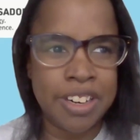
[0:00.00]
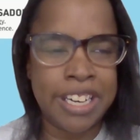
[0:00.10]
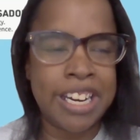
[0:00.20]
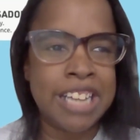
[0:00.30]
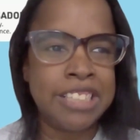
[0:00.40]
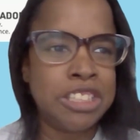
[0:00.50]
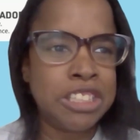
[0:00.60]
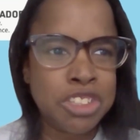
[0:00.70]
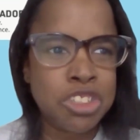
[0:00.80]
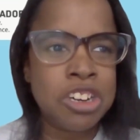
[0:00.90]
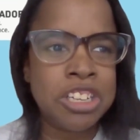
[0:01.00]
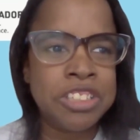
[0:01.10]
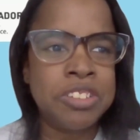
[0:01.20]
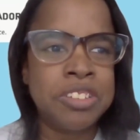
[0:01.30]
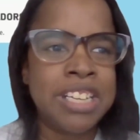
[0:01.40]
and I just
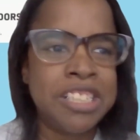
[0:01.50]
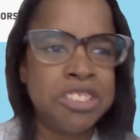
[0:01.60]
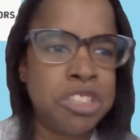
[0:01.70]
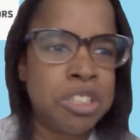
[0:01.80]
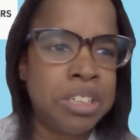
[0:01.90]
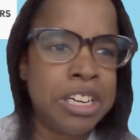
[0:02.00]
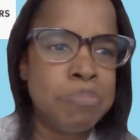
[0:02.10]
started on that journey